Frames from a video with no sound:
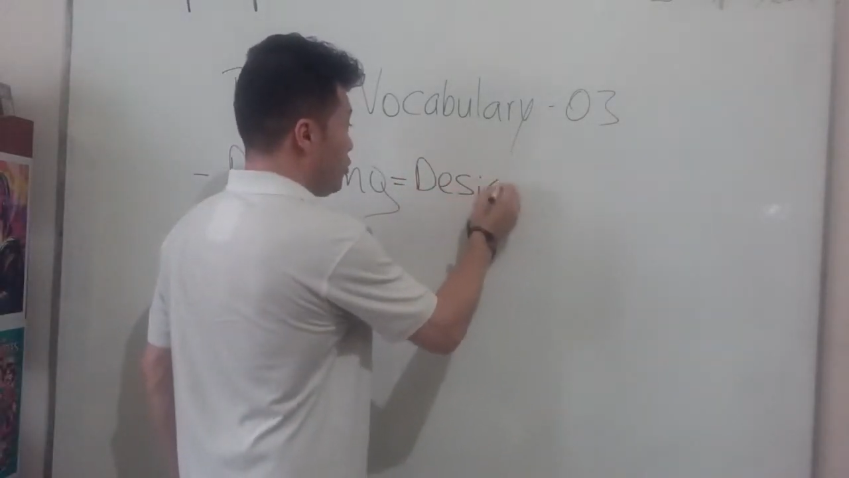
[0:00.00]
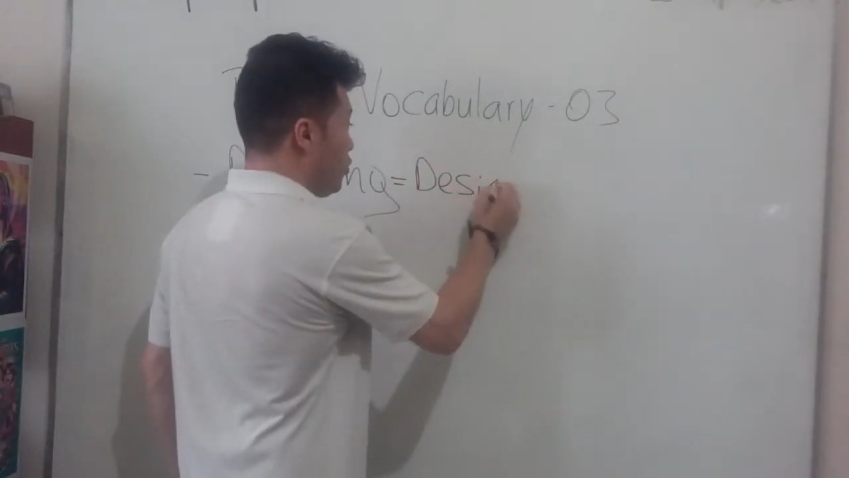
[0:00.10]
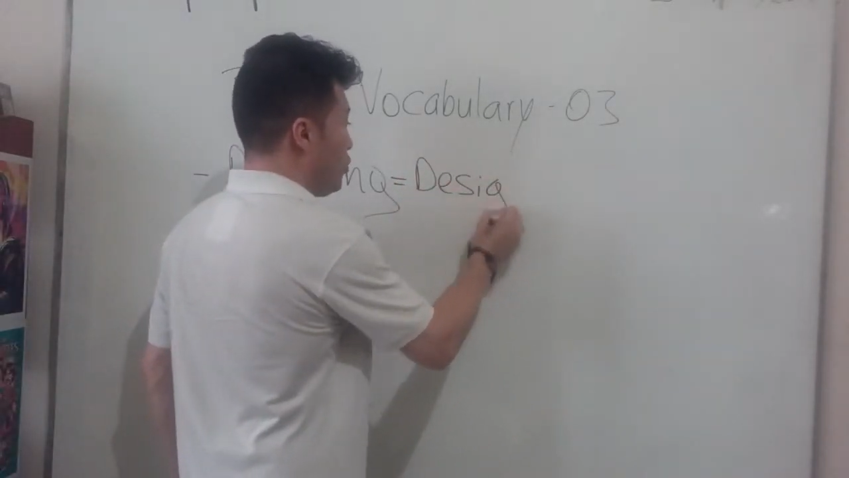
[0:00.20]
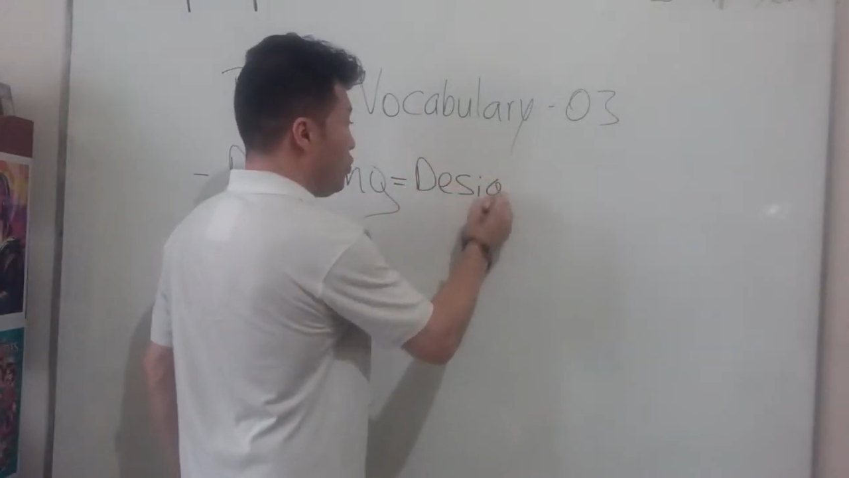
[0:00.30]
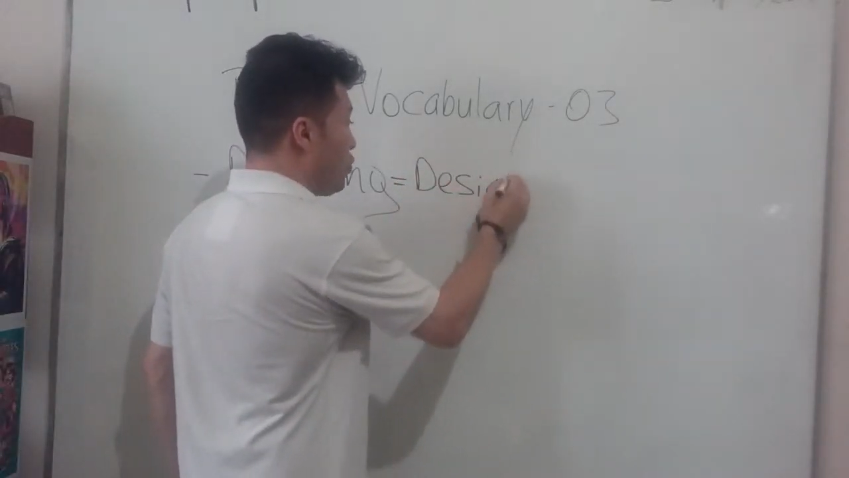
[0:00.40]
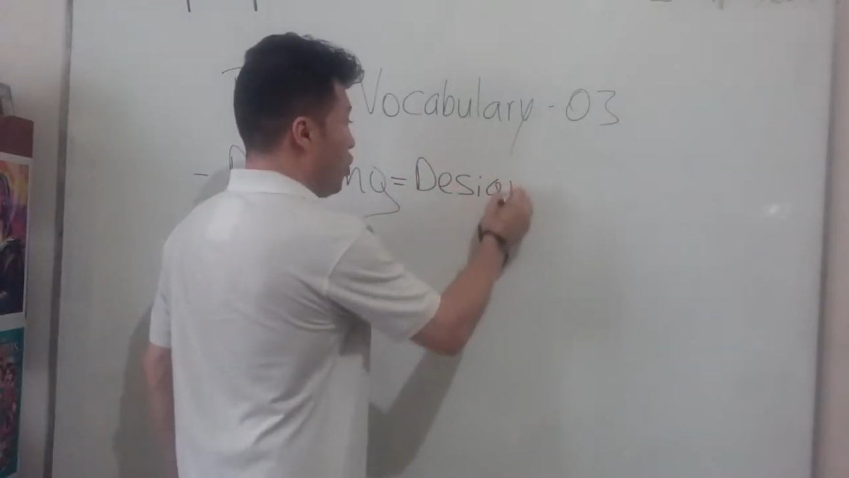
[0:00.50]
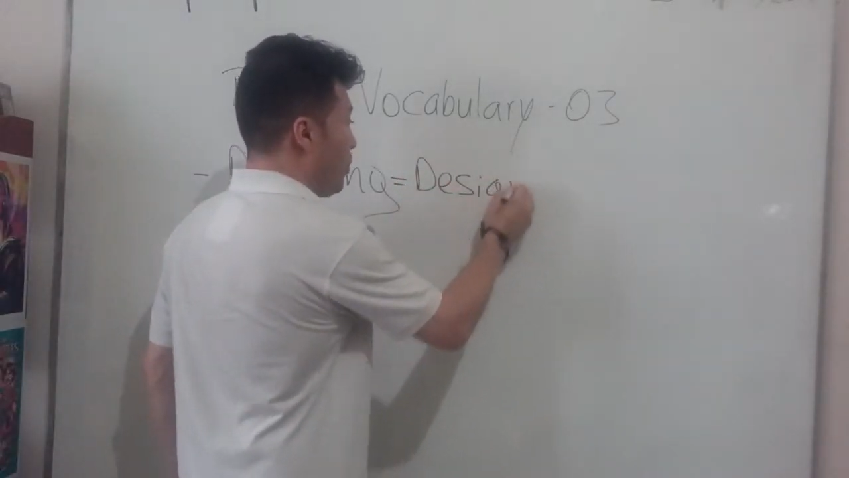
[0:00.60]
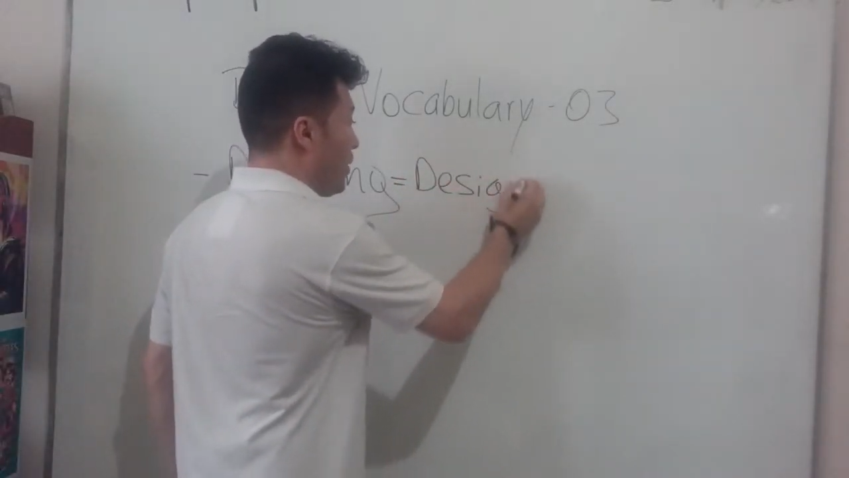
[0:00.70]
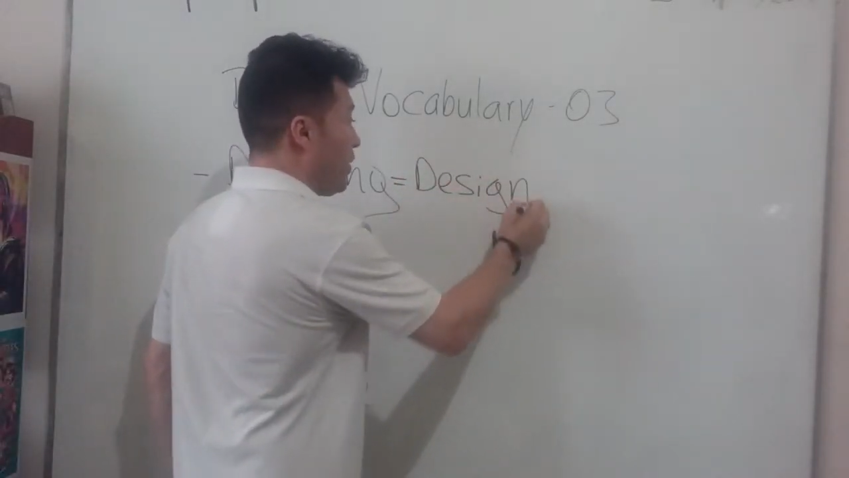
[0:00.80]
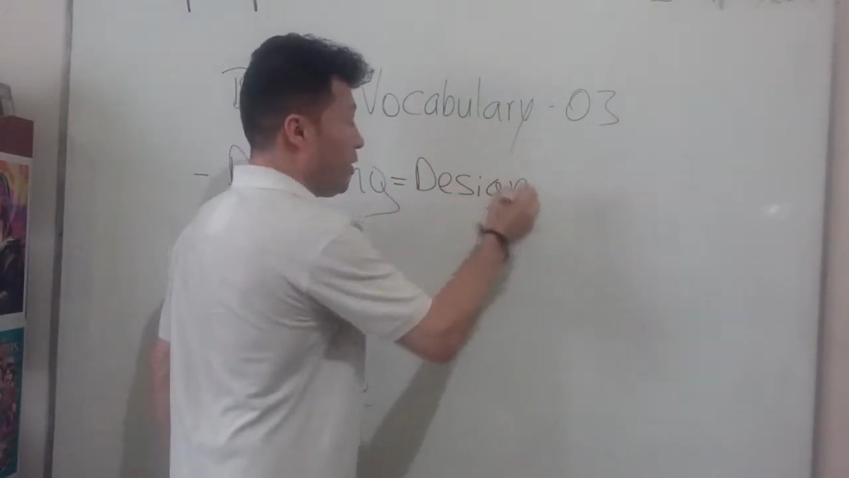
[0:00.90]
so you
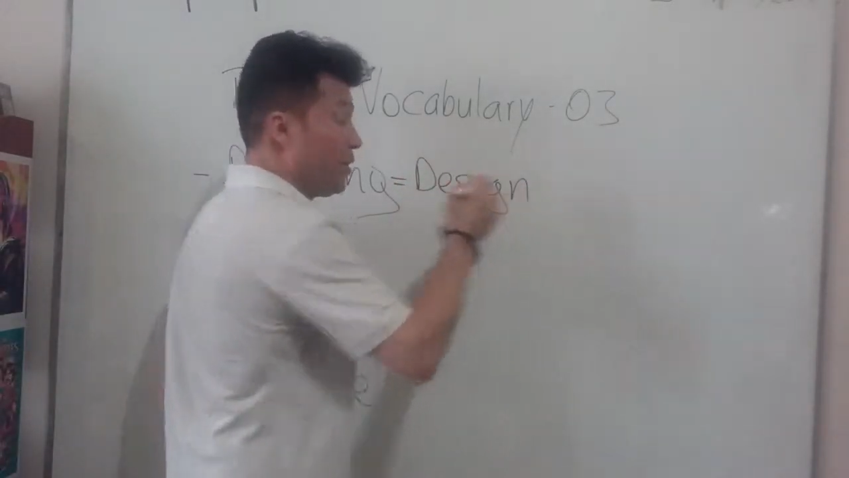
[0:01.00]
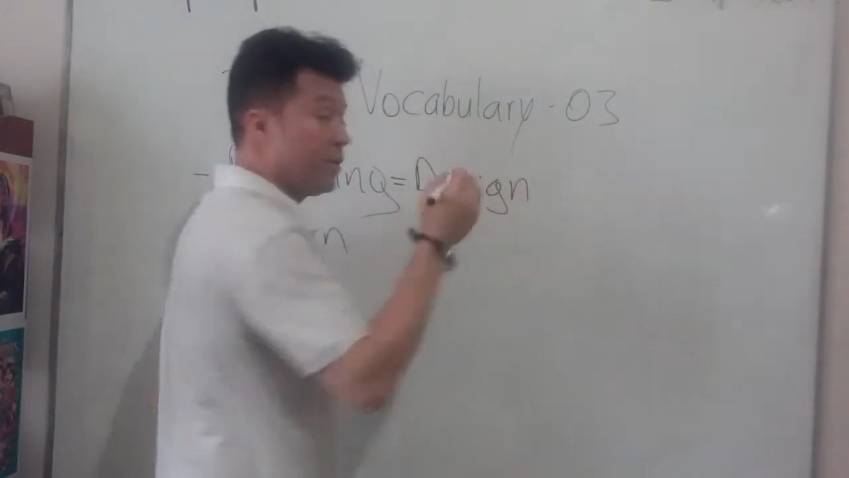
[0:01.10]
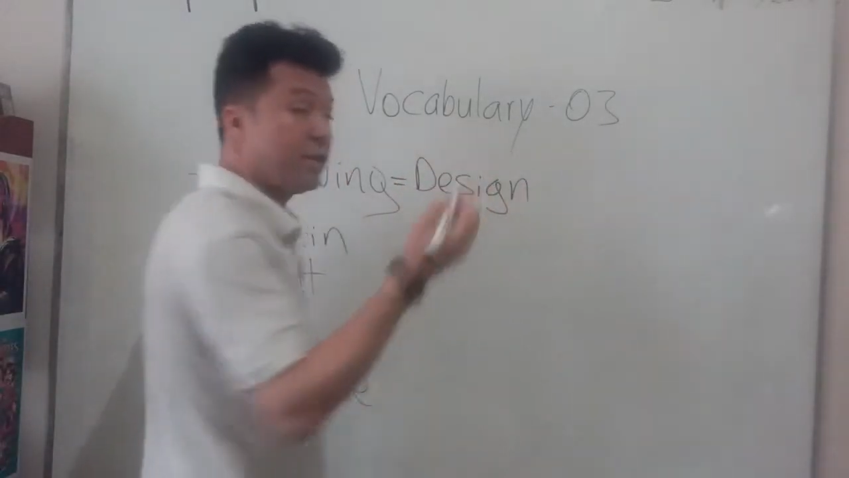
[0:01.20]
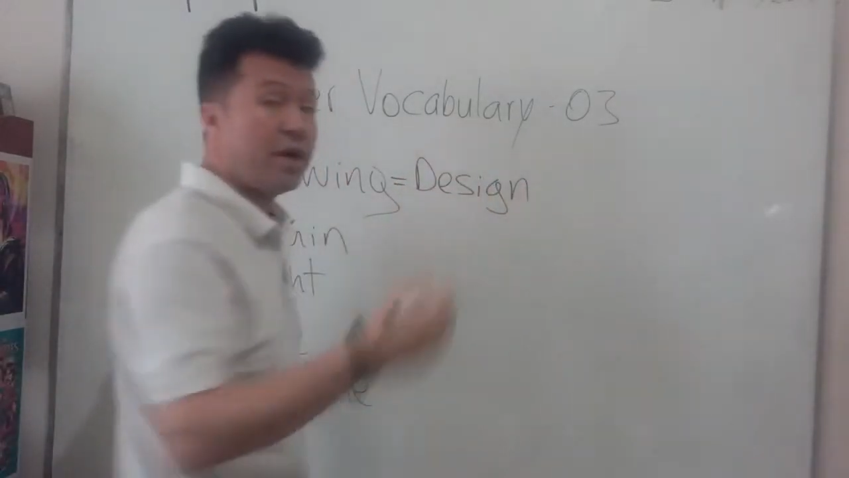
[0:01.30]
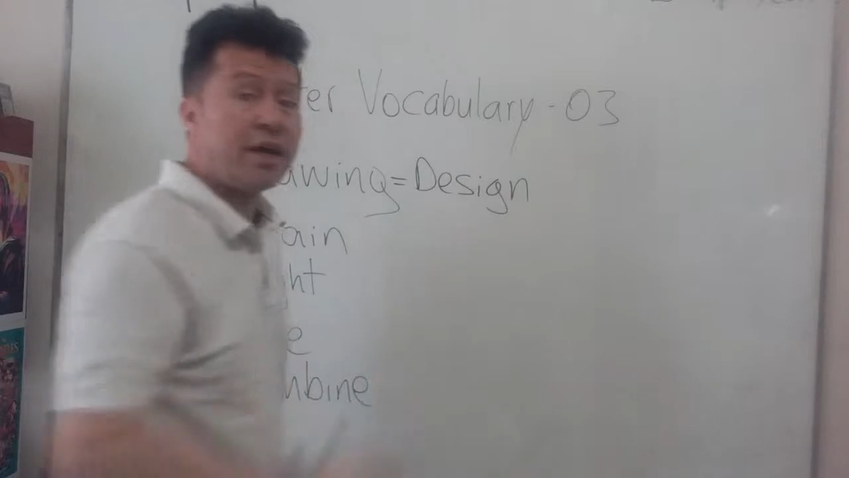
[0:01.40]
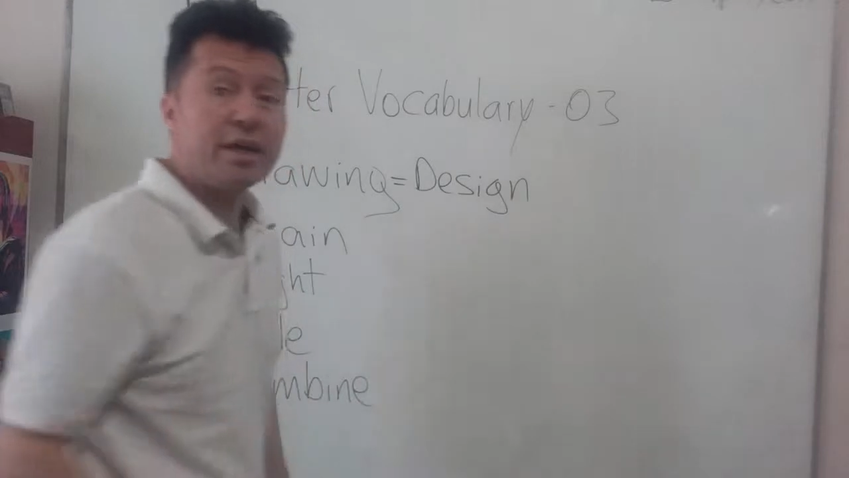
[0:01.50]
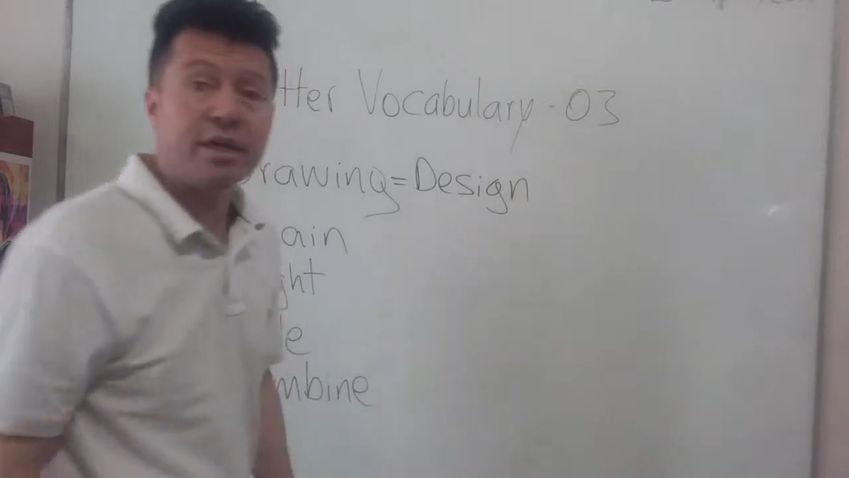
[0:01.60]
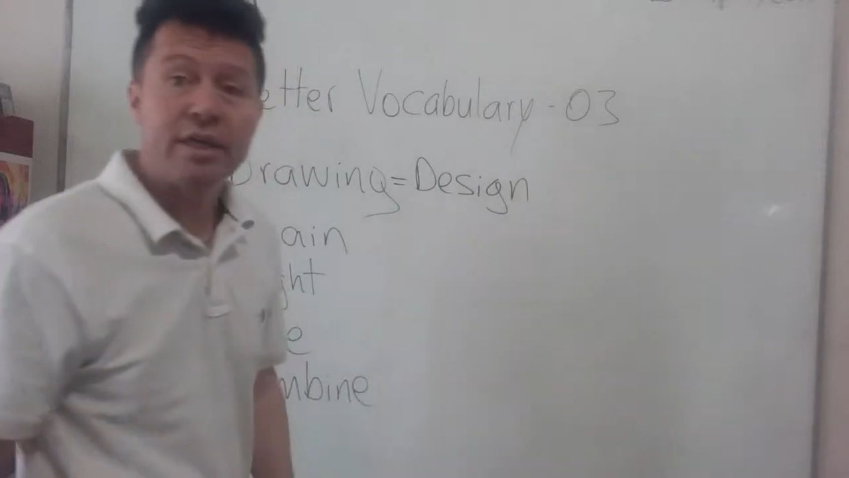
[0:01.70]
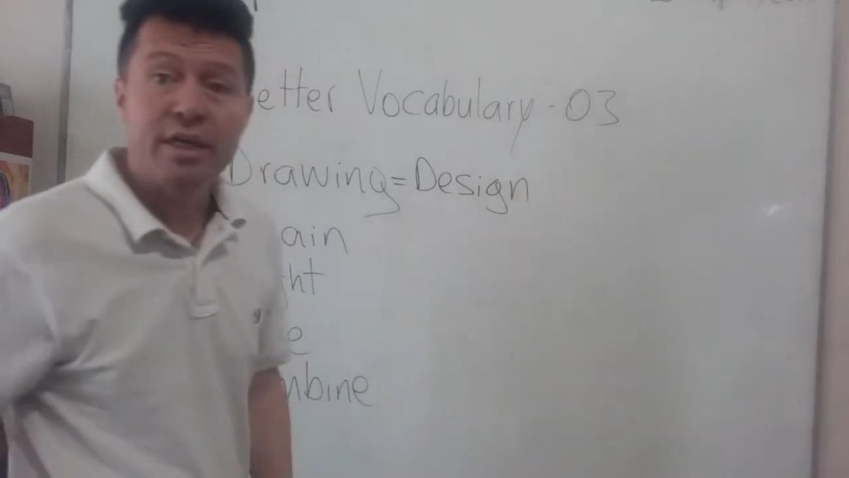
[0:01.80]
copy their design.